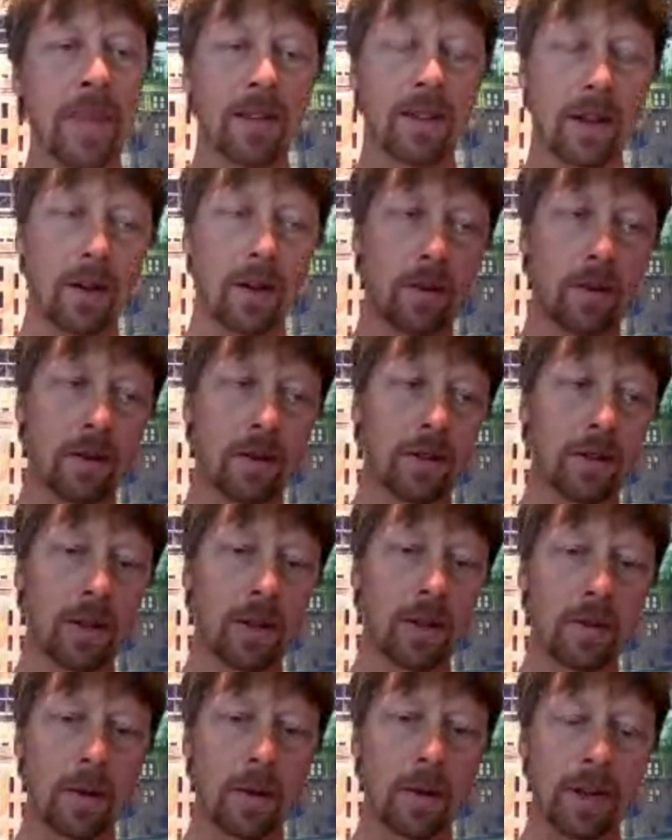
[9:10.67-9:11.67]
So
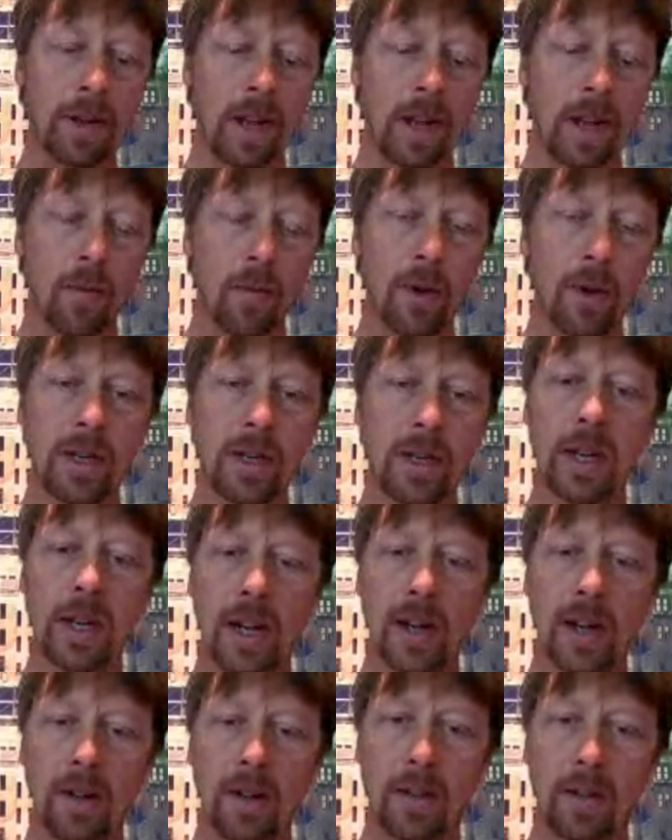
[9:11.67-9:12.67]
I mean, reaching
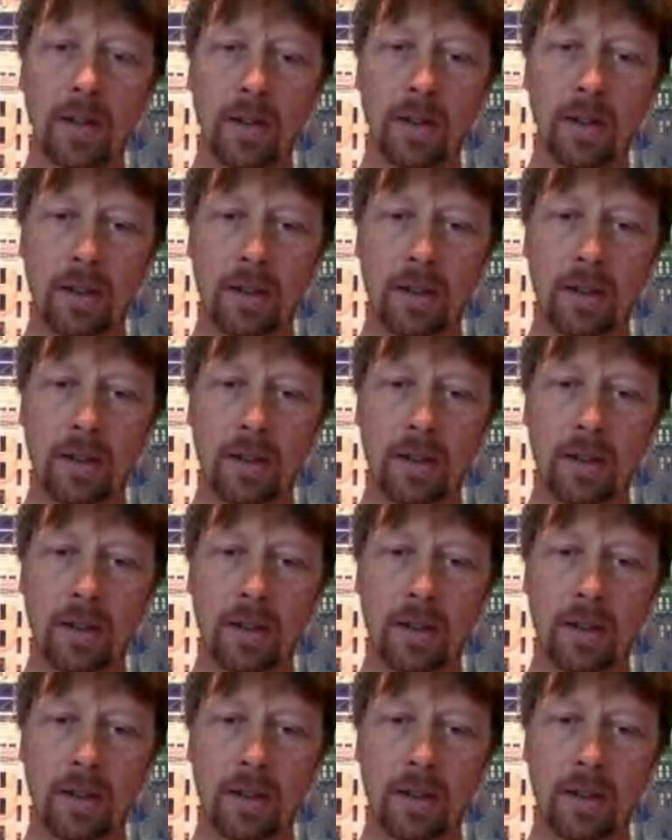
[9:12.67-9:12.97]
out